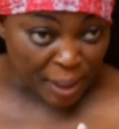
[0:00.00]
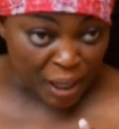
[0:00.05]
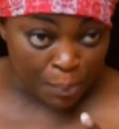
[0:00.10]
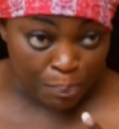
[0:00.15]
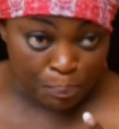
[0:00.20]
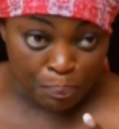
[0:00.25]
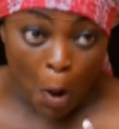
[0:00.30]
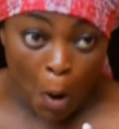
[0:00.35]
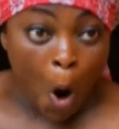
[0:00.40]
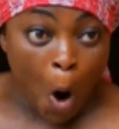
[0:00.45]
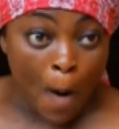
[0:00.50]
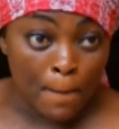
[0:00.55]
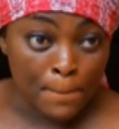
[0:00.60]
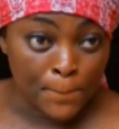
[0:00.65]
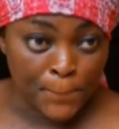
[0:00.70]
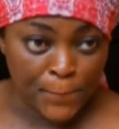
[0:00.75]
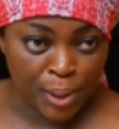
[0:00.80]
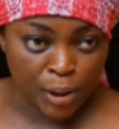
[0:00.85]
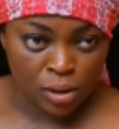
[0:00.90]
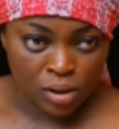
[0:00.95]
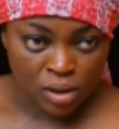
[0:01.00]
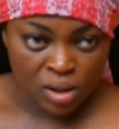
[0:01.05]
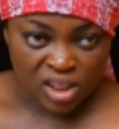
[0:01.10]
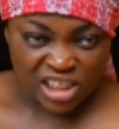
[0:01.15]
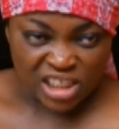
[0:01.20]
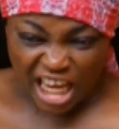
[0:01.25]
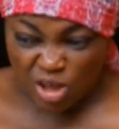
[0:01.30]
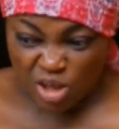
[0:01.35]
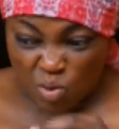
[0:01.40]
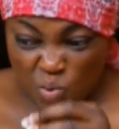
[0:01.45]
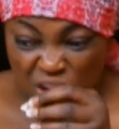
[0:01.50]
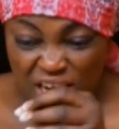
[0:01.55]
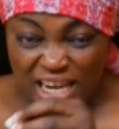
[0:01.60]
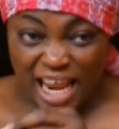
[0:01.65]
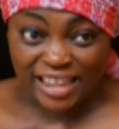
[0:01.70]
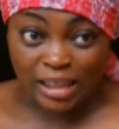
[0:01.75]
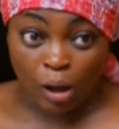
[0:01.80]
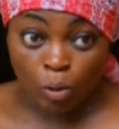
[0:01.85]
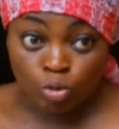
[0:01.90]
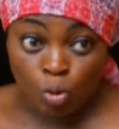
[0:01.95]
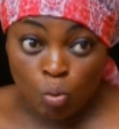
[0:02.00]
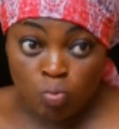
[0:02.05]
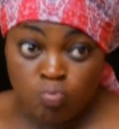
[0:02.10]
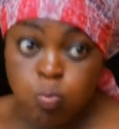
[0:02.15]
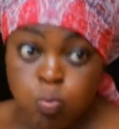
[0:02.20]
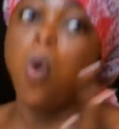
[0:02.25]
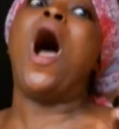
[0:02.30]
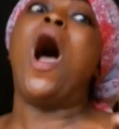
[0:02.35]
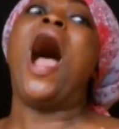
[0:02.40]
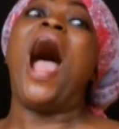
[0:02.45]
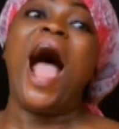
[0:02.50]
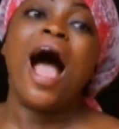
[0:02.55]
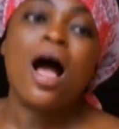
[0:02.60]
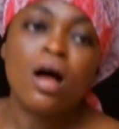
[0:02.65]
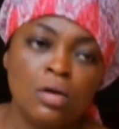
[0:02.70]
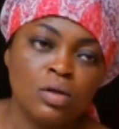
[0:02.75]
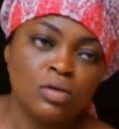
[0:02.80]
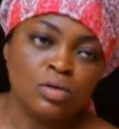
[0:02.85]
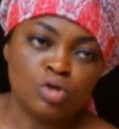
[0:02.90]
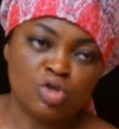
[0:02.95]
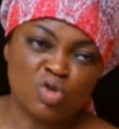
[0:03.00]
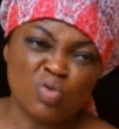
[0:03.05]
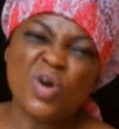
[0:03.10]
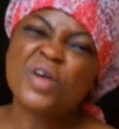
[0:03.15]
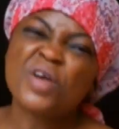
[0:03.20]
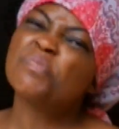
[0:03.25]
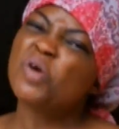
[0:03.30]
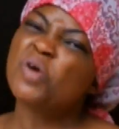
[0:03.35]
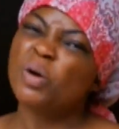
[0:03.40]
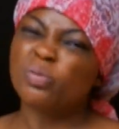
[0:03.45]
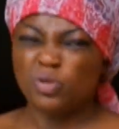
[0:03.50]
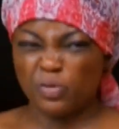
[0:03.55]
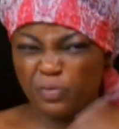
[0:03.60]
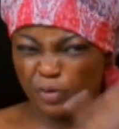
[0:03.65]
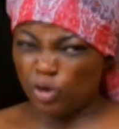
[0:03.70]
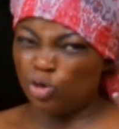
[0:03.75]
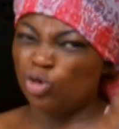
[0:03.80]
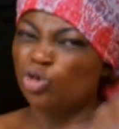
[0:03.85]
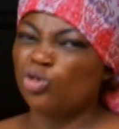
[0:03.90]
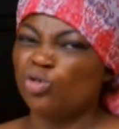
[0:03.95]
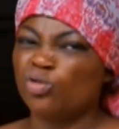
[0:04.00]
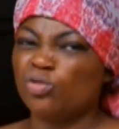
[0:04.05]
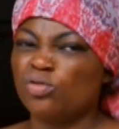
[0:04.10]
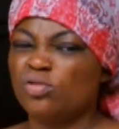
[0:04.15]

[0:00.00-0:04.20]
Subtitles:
big bomb, that you will lie, that will do wah to wake me up to follow you.